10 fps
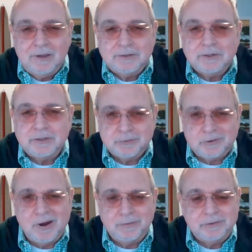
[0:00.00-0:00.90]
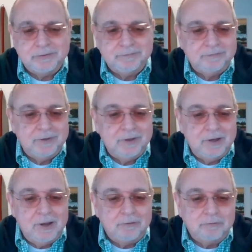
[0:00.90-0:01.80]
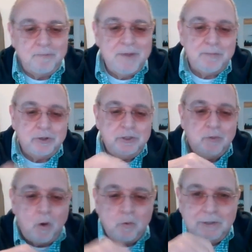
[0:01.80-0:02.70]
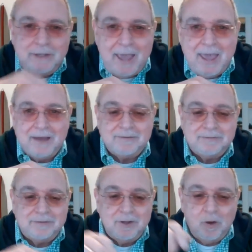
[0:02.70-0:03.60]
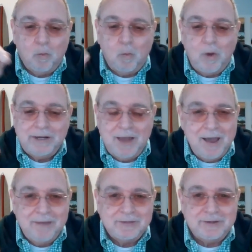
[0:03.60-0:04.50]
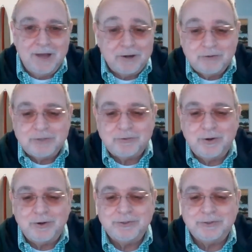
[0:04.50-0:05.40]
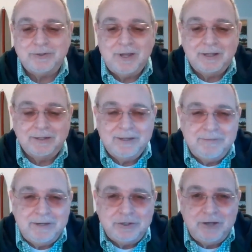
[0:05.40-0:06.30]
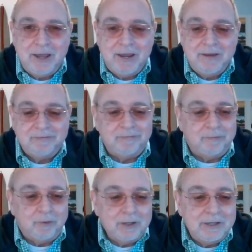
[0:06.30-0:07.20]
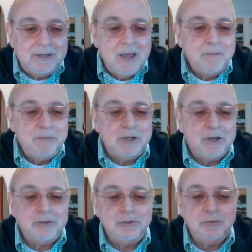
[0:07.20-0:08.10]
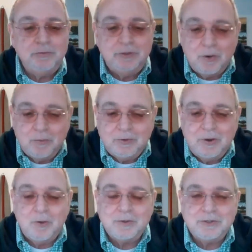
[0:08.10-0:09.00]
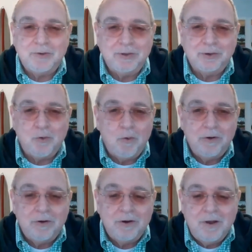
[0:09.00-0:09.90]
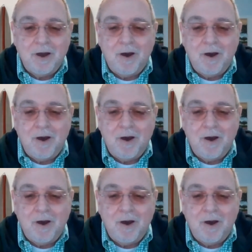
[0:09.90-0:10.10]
So subscribers, remember, you only have one life. It's not a dress rehearsal. Live each day fully, because you don't know what's around the corner.